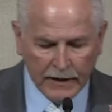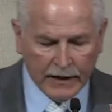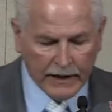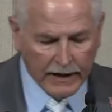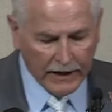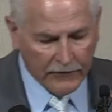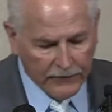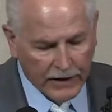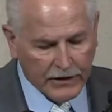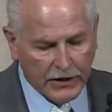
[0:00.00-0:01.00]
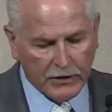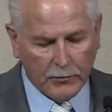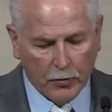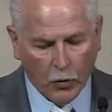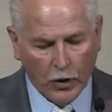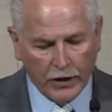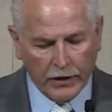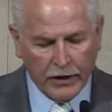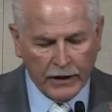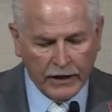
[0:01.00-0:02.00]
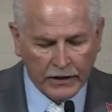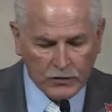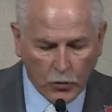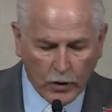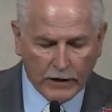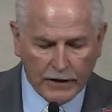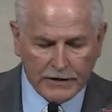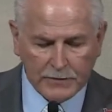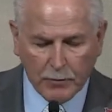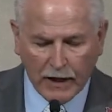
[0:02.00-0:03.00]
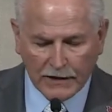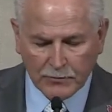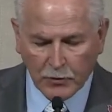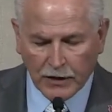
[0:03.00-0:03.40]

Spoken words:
and getting funding deployed as quickly as possible,